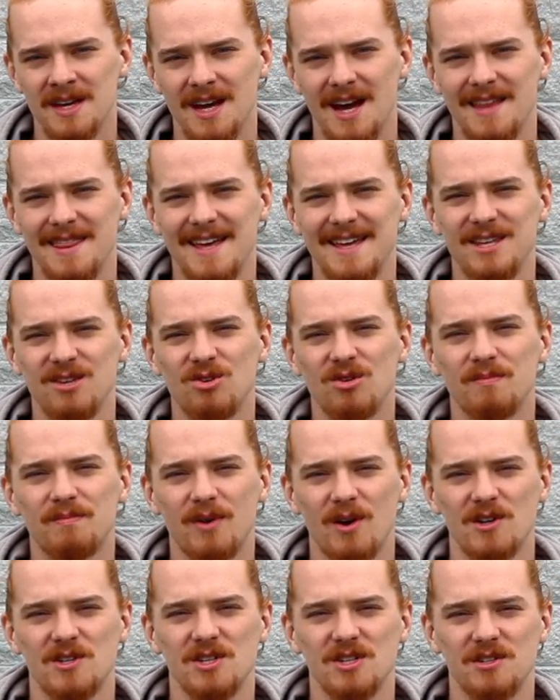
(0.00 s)
and that you can
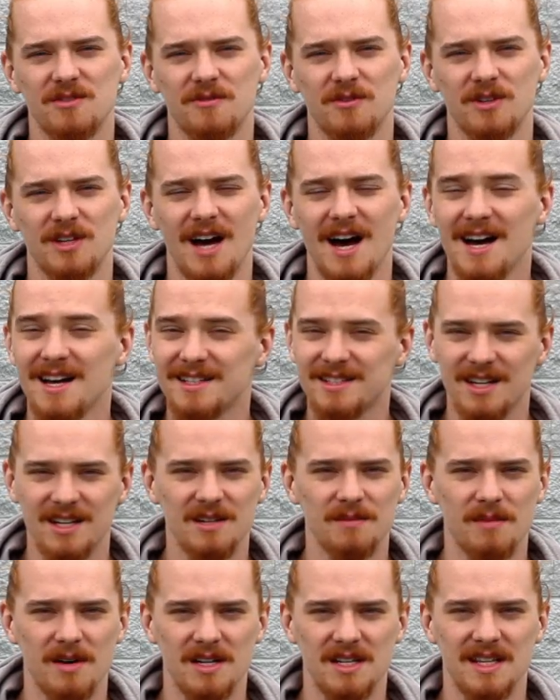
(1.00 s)
purchase for not a
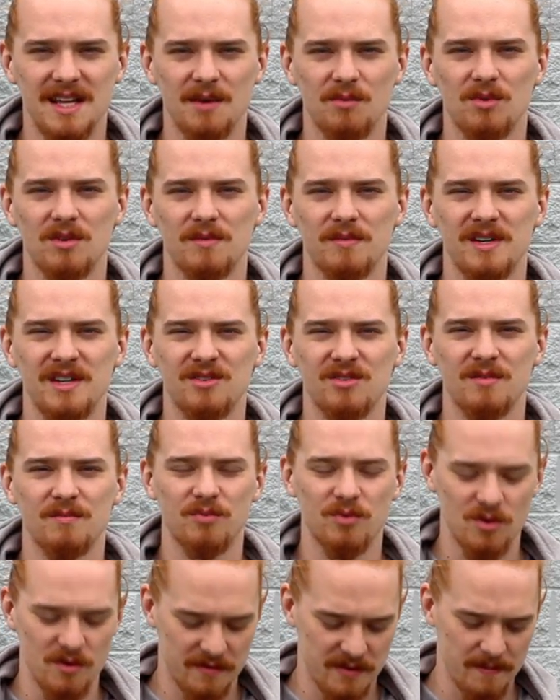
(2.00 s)
ton of money that will either
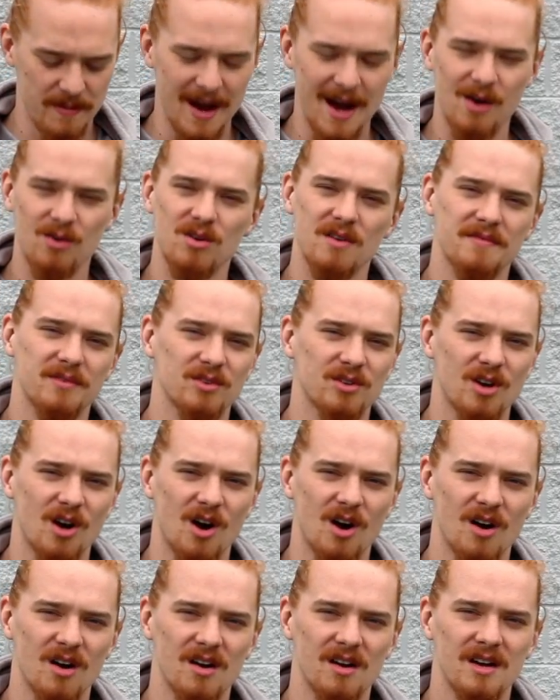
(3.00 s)
improve the power of your
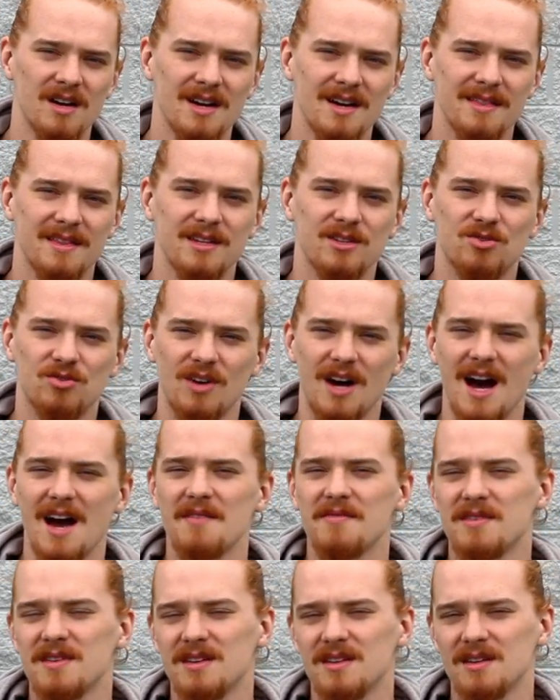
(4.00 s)
car, the
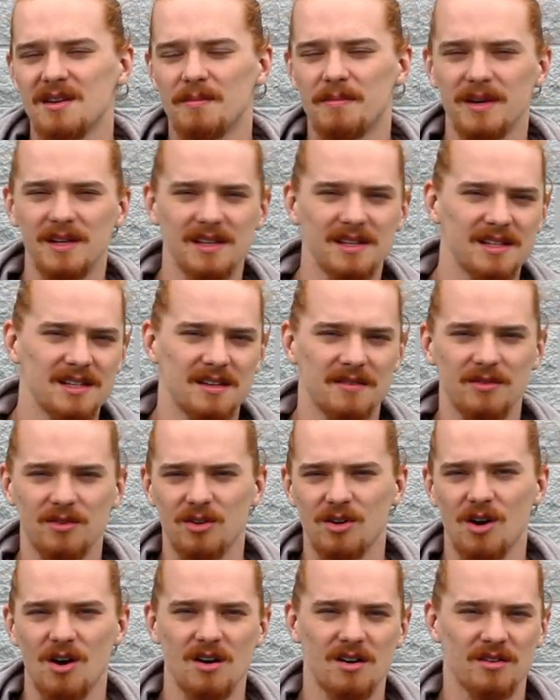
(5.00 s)
driving ability of
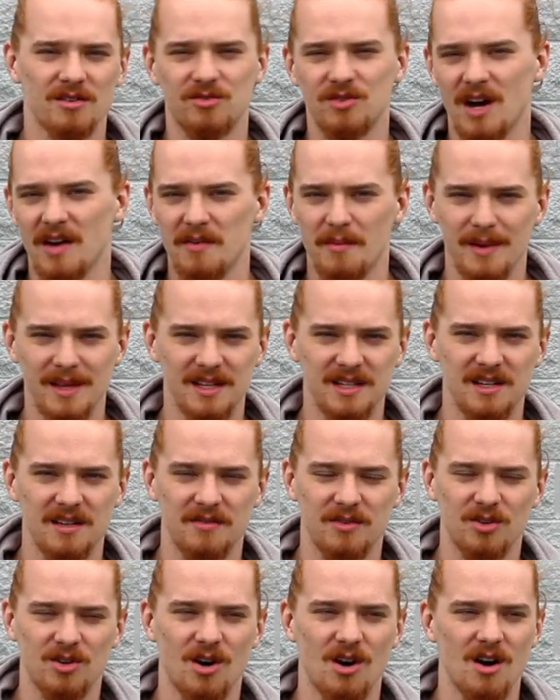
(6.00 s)
your car, or the drivability
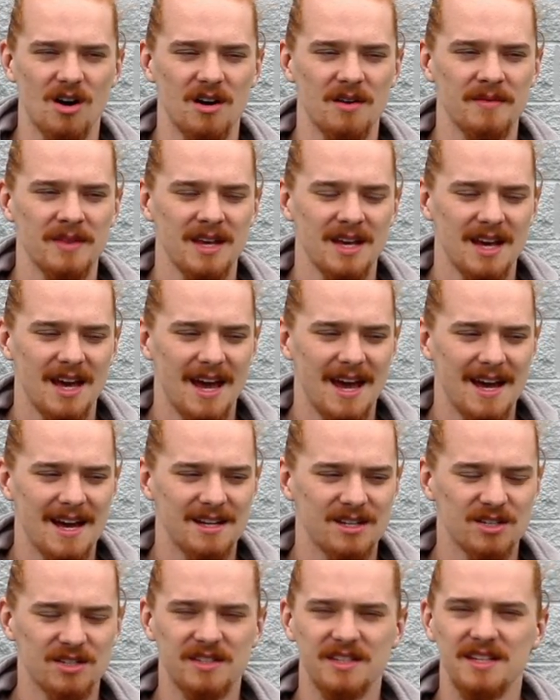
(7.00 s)
of your car,
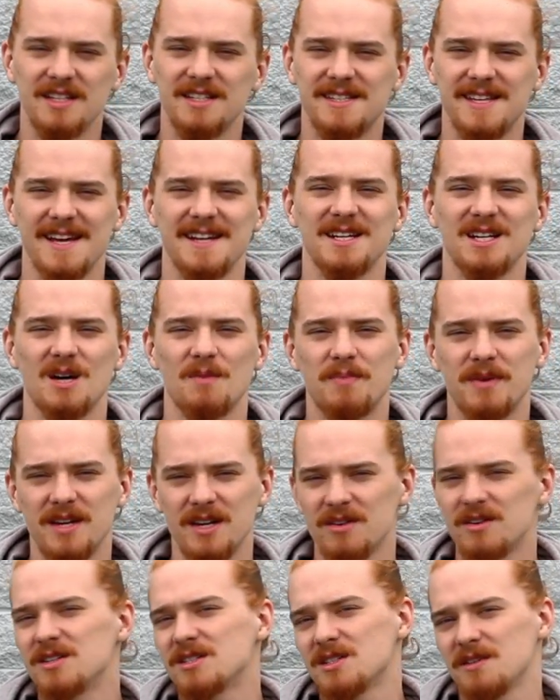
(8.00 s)
and just the aesthetic
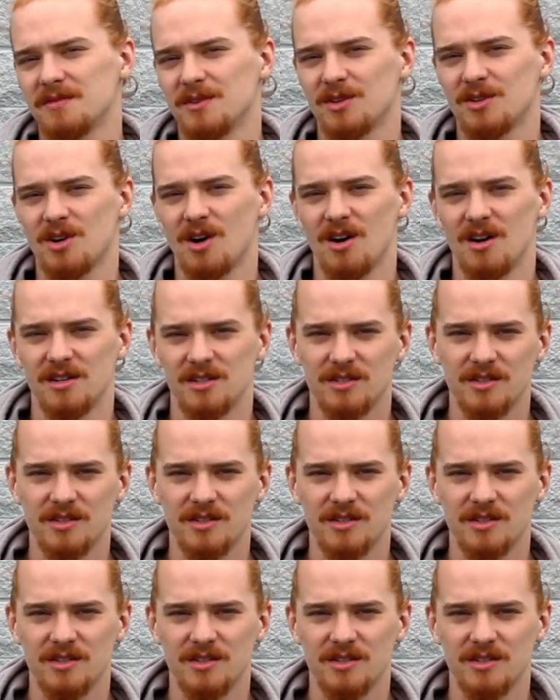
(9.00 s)
appearance of your car.